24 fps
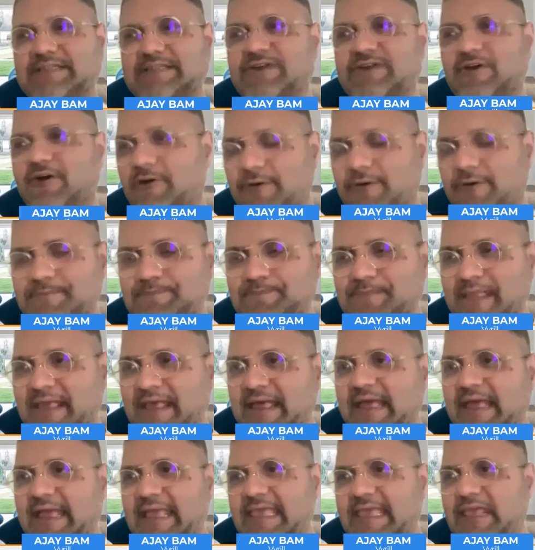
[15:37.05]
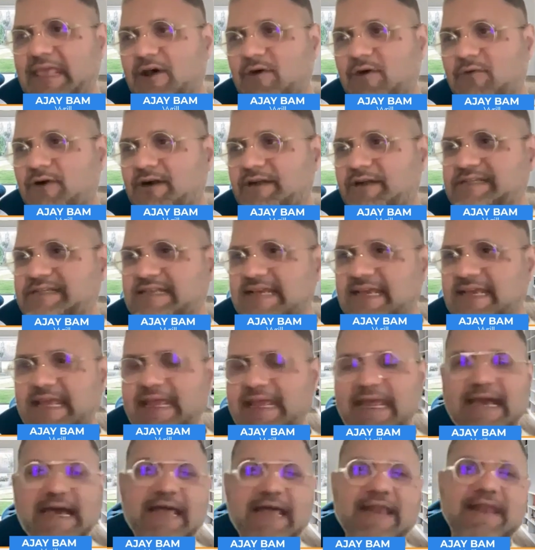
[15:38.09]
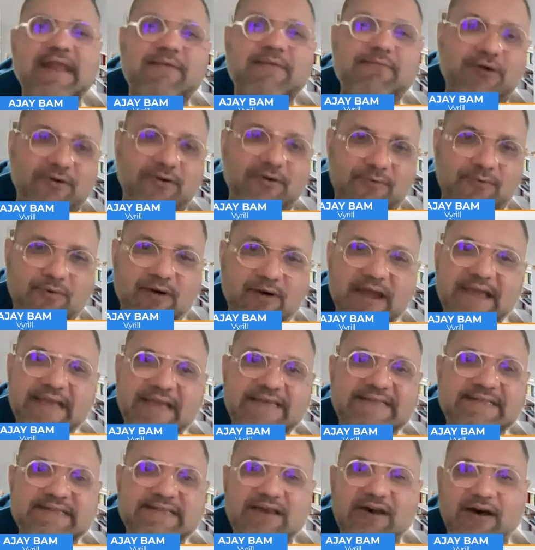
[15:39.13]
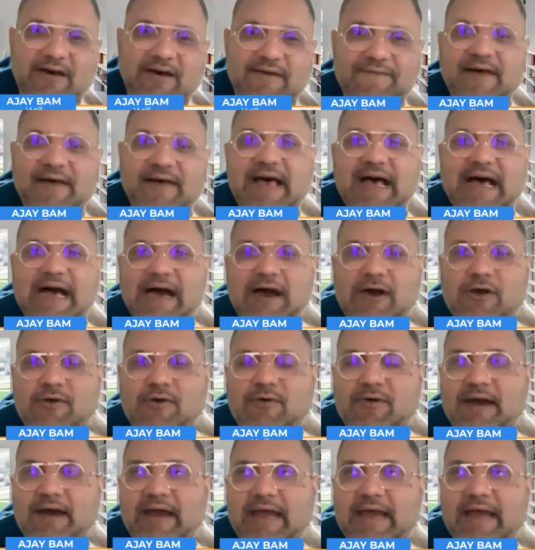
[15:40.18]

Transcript: So, we're seeing a number of ways of how